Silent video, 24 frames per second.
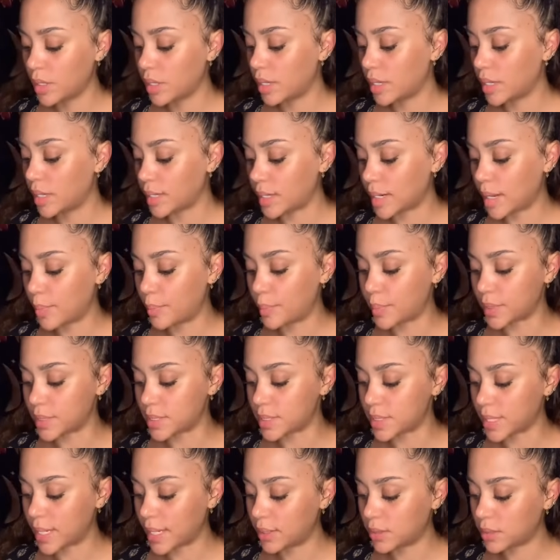a
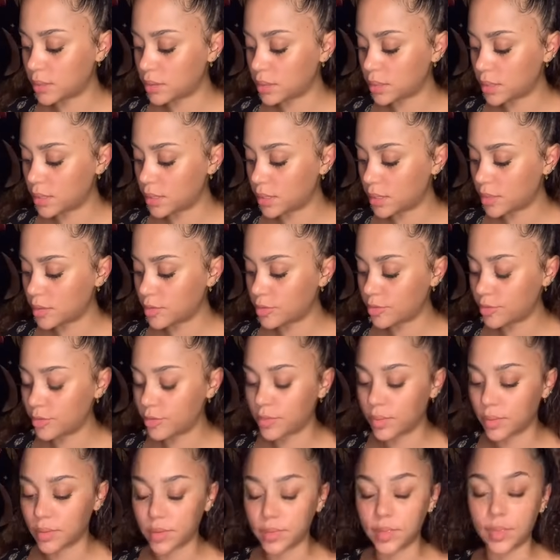representative,
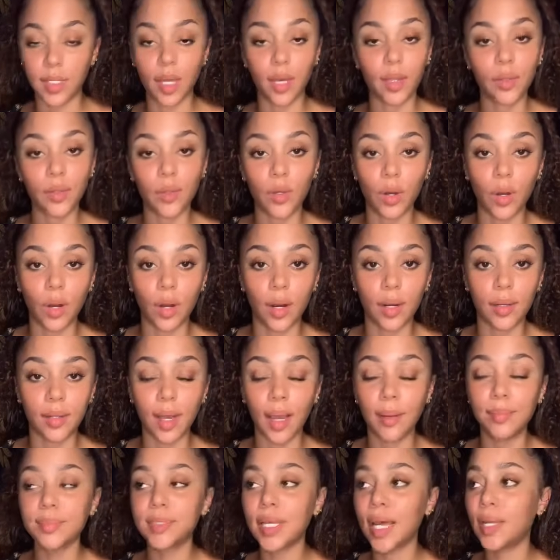death card.
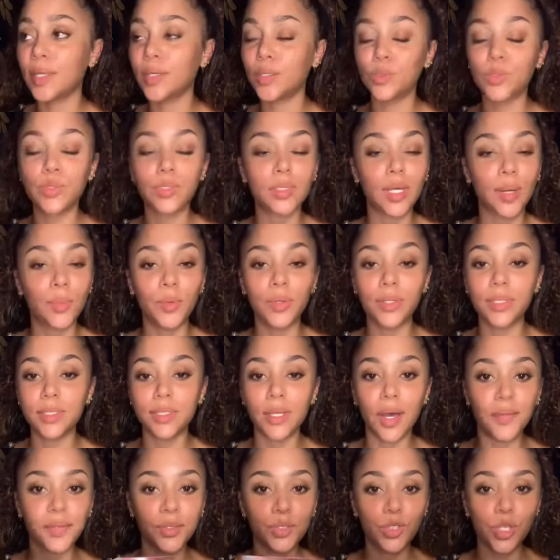I'm telling you, someone is
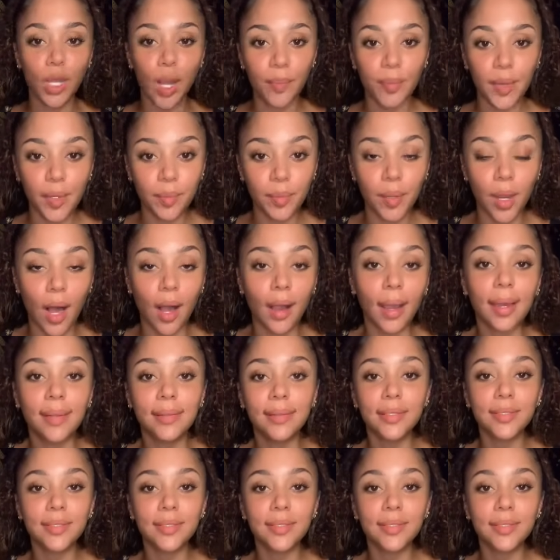on the chopping block and